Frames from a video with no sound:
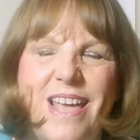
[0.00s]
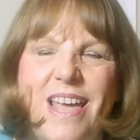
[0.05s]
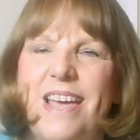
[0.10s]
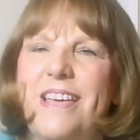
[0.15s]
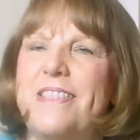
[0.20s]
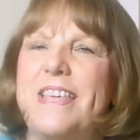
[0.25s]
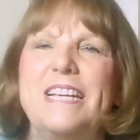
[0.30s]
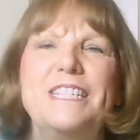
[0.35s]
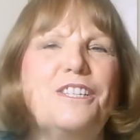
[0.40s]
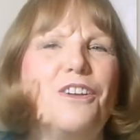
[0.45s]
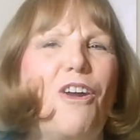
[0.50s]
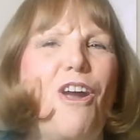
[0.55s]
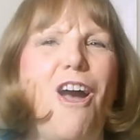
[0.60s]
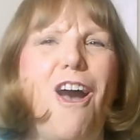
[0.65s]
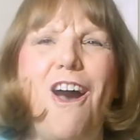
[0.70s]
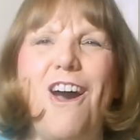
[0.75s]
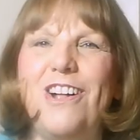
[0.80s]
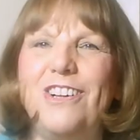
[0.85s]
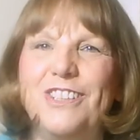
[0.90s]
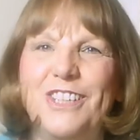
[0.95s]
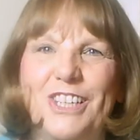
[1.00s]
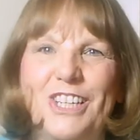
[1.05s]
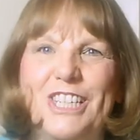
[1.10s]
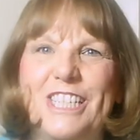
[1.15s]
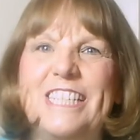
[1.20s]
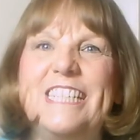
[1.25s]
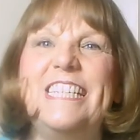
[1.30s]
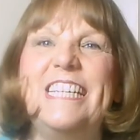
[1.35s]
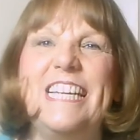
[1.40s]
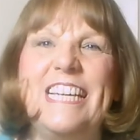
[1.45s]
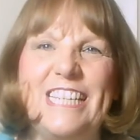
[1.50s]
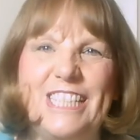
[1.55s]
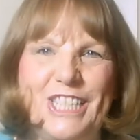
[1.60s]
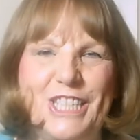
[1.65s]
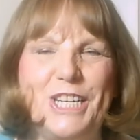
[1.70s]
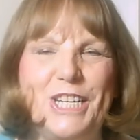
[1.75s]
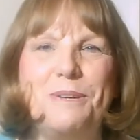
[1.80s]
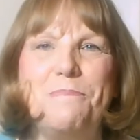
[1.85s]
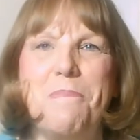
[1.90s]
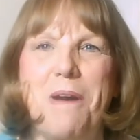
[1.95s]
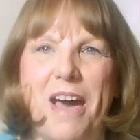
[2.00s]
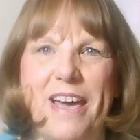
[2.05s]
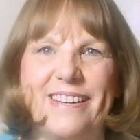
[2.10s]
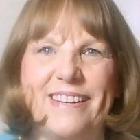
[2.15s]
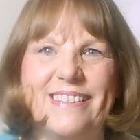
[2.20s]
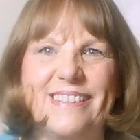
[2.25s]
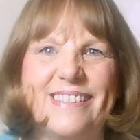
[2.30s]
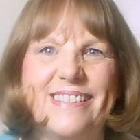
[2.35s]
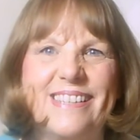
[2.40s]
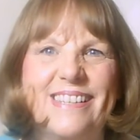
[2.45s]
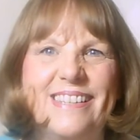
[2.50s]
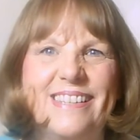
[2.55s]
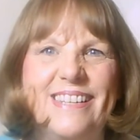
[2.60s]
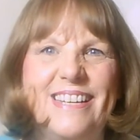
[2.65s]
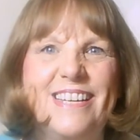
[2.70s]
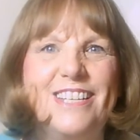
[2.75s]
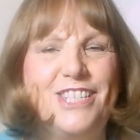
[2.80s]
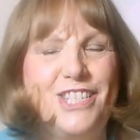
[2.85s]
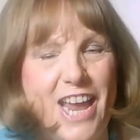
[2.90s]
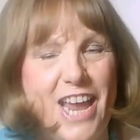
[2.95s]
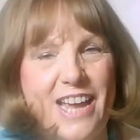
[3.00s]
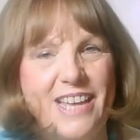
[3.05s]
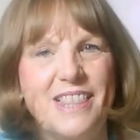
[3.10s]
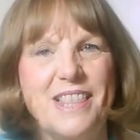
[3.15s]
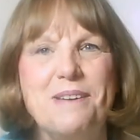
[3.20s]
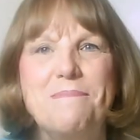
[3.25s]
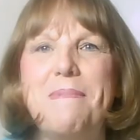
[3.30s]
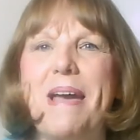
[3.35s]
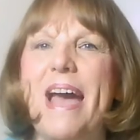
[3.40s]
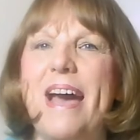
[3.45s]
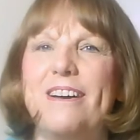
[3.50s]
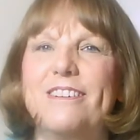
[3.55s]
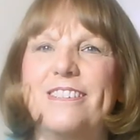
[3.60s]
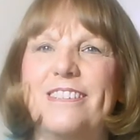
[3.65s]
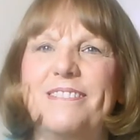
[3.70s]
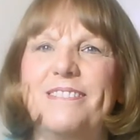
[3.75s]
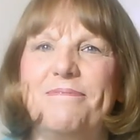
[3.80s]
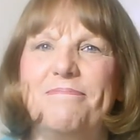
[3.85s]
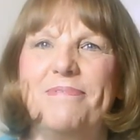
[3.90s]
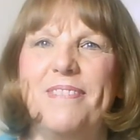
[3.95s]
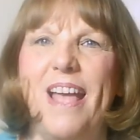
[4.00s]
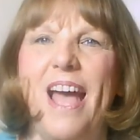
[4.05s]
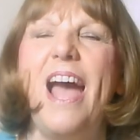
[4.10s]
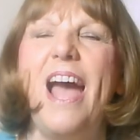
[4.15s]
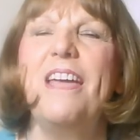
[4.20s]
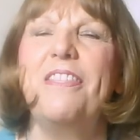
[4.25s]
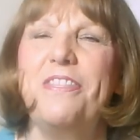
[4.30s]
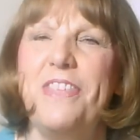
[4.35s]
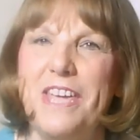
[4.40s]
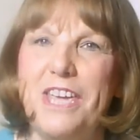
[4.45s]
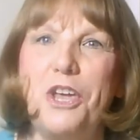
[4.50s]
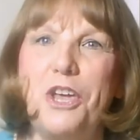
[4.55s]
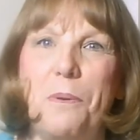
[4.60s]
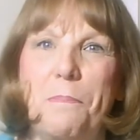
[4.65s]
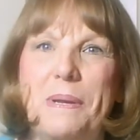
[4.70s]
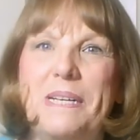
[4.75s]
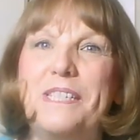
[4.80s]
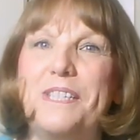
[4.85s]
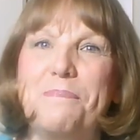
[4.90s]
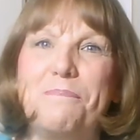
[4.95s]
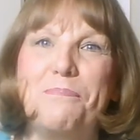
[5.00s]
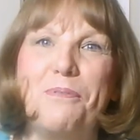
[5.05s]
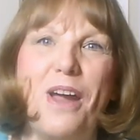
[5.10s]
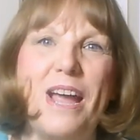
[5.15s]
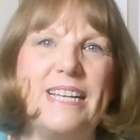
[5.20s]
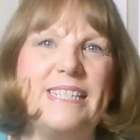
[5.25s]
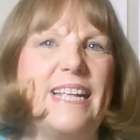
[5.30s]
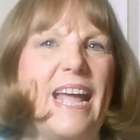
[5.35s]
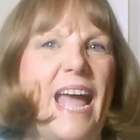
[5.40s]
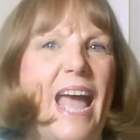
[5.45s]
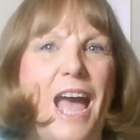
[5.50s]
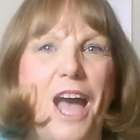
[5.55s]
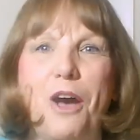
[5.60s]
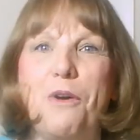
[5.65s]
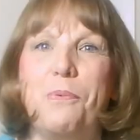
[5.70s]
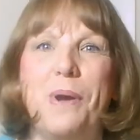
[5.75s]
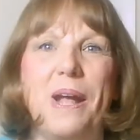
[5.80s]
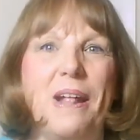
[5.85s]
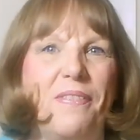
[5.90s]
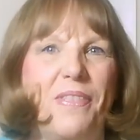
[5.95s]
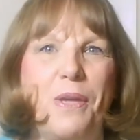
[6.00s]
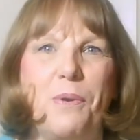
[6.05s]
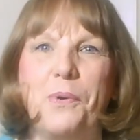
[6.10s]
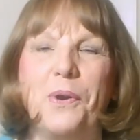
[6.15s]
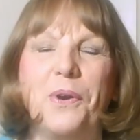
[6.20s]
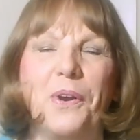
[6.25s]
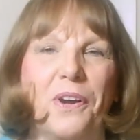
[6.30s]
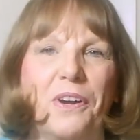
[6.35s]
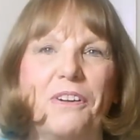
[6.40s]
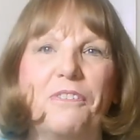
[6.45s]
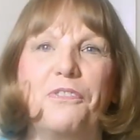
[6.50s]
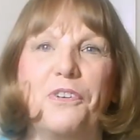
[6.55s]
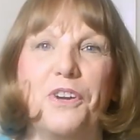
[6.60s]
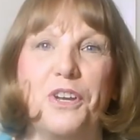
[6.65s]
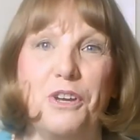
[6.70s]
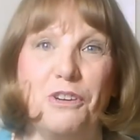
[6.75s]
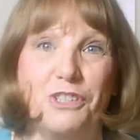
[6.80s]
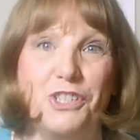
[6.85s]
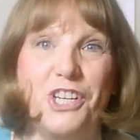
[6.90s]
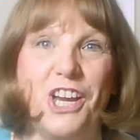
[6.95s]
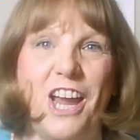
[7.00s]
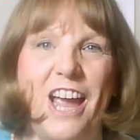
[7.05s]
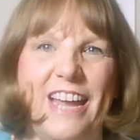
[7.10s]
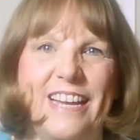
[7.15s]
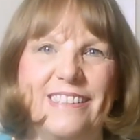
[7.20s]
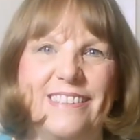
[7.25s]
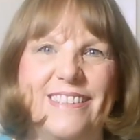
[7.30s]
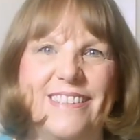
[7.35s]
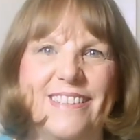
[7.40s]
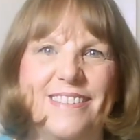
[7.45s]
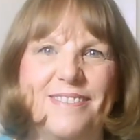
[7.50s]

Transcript: These are all good teaching models. Check them out. I think you'll be surprised at how well they work for your child.